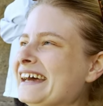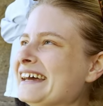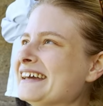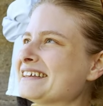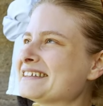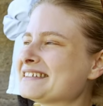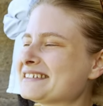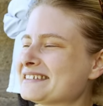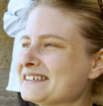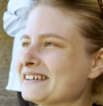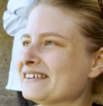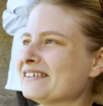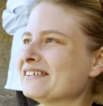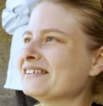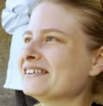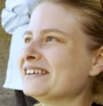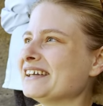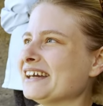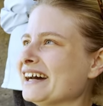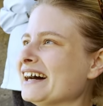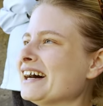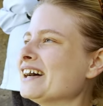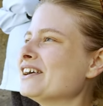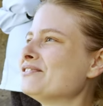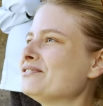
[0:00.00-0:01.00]
So
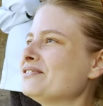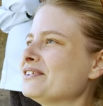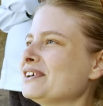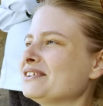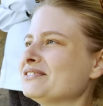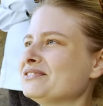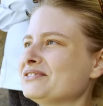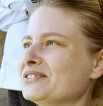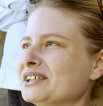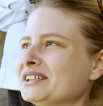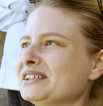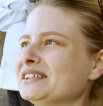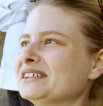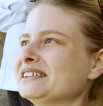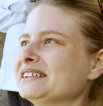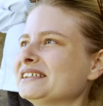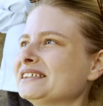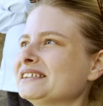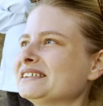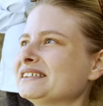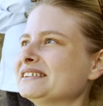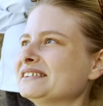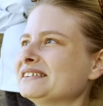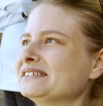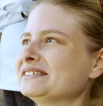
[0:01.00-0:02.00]
yeah, I felt
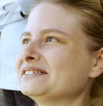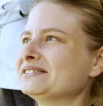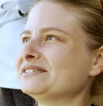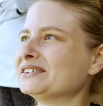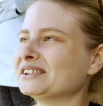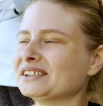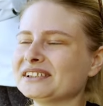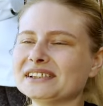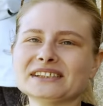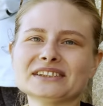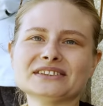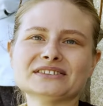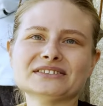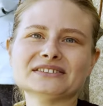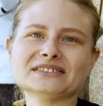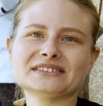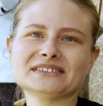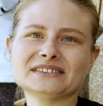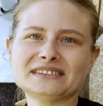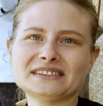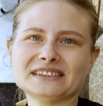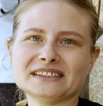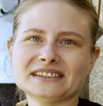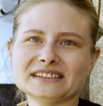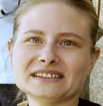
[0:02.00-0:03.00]
really, really good
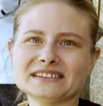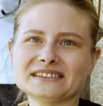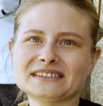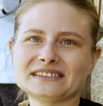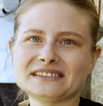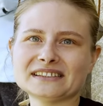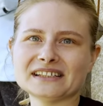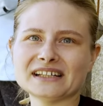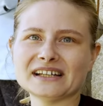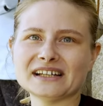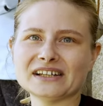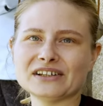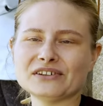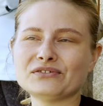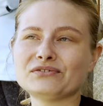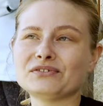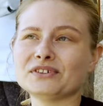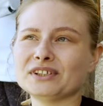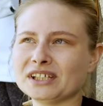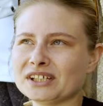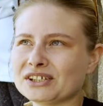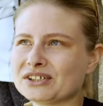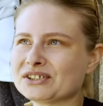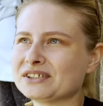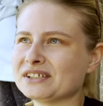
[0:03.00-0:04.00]
that I
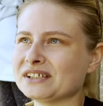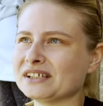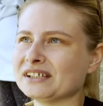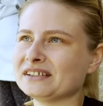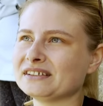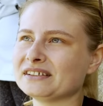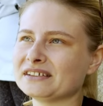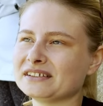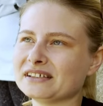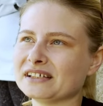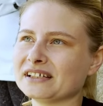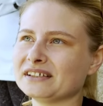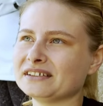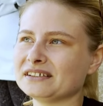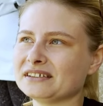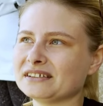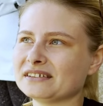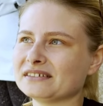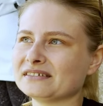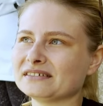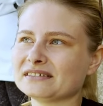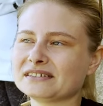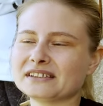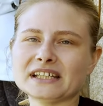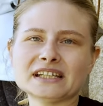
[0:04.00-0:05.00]
finished it, that I
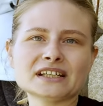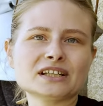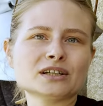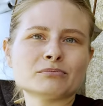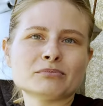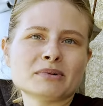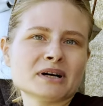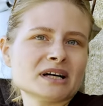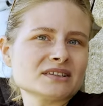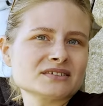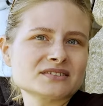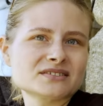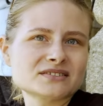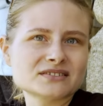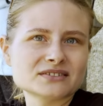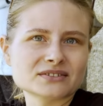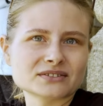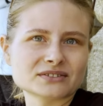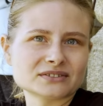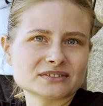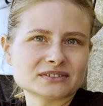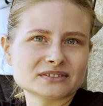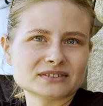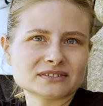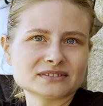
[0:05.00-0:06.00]
didn't take a bus
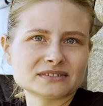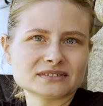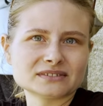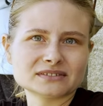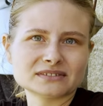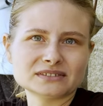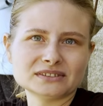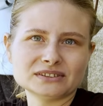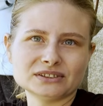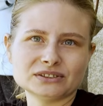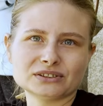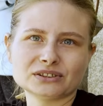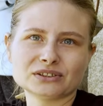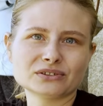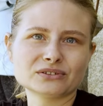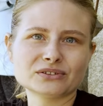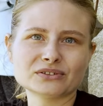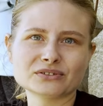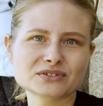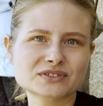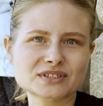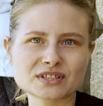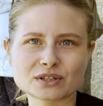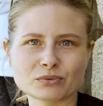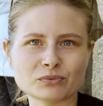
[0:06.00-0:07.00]
or, you know,
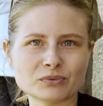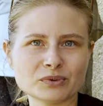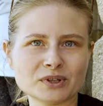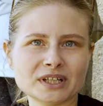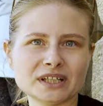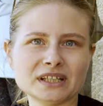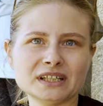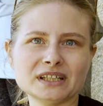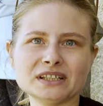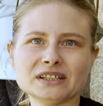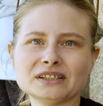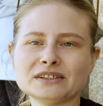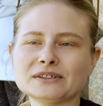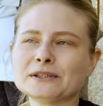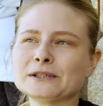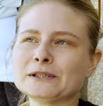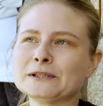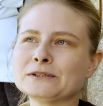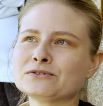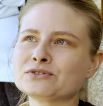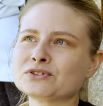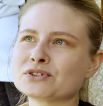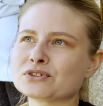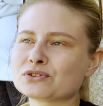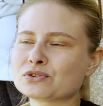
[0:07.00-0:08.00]
on some way
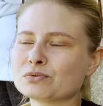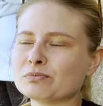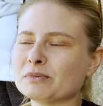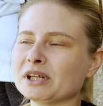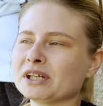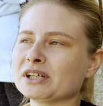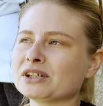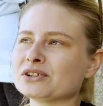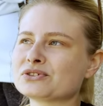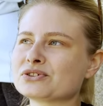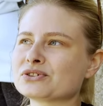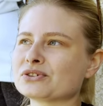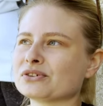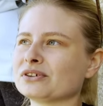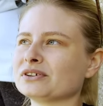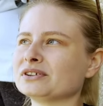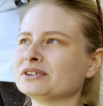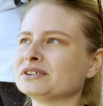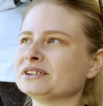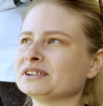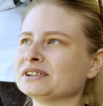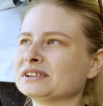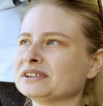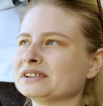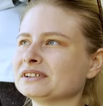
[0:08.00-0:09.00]
just to make it
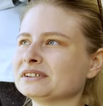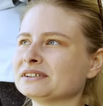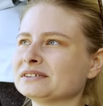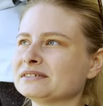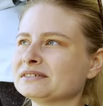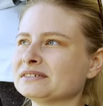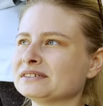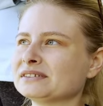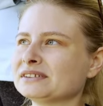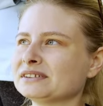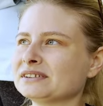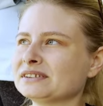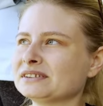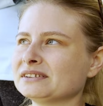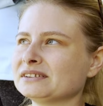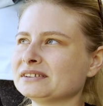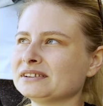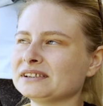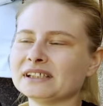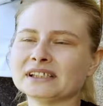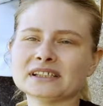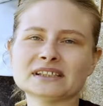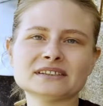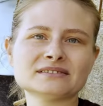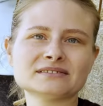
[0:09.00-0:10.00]
shorter,
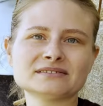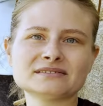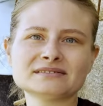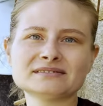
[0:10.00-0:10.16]
yeah.